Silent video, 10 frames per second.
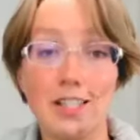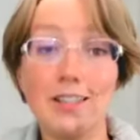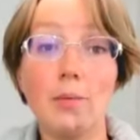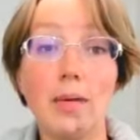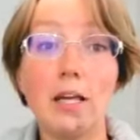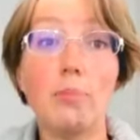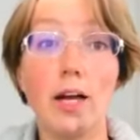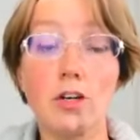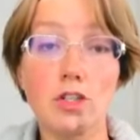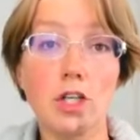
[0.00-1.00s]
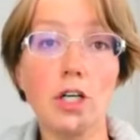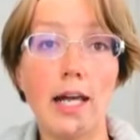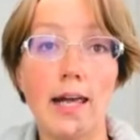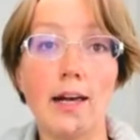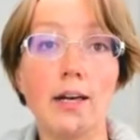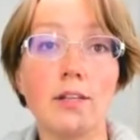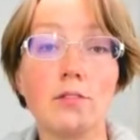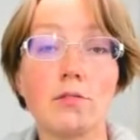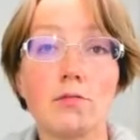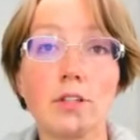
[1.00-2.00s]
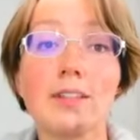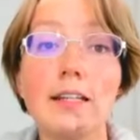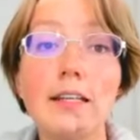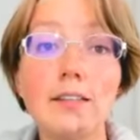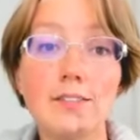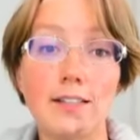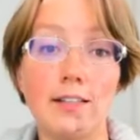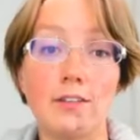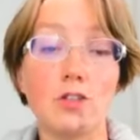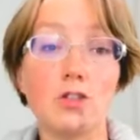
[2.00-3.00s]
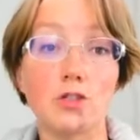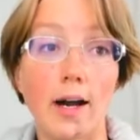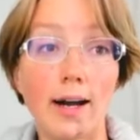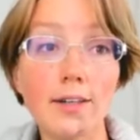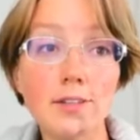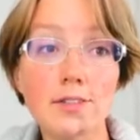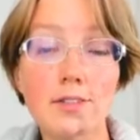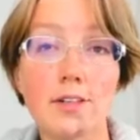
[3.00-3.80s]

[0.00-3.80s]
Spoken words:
the big picture and releasing stress